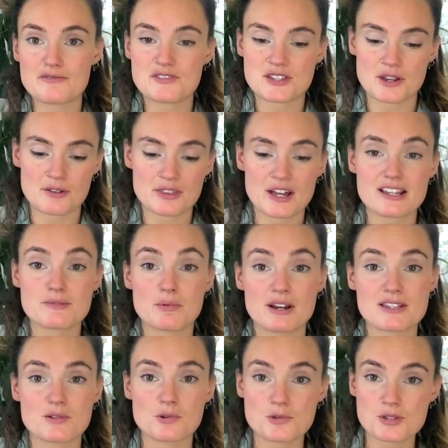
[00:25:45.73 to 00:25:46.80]
So that's why
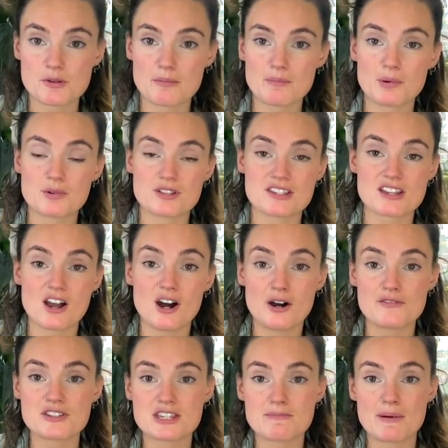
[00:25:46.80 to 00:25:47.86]
it's also important to
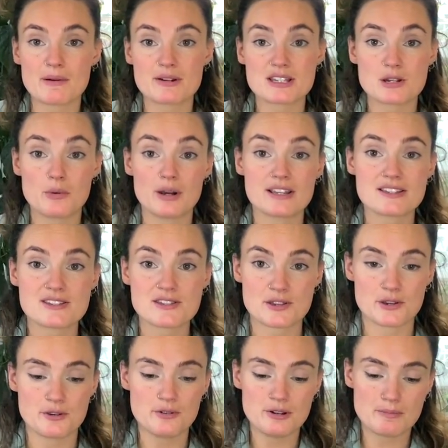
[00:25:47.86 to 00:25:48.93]
harvest the berries quite
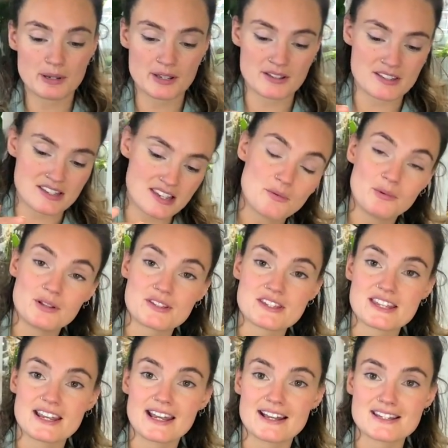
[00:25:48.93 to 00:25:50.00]
soon because once
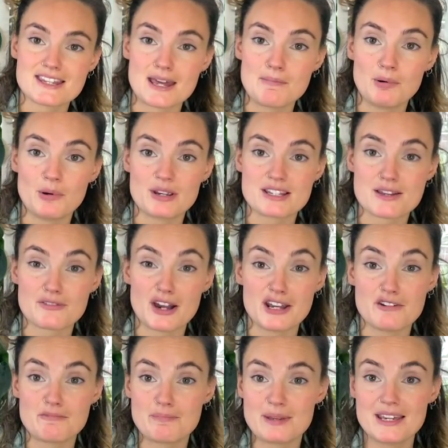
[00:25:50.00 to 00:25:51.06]
they get to their point of kind
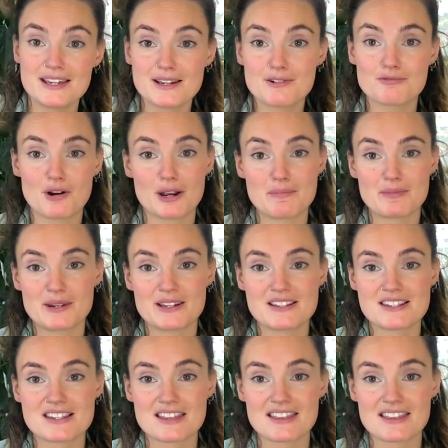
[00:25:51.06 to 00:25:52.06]
of peak ripeness,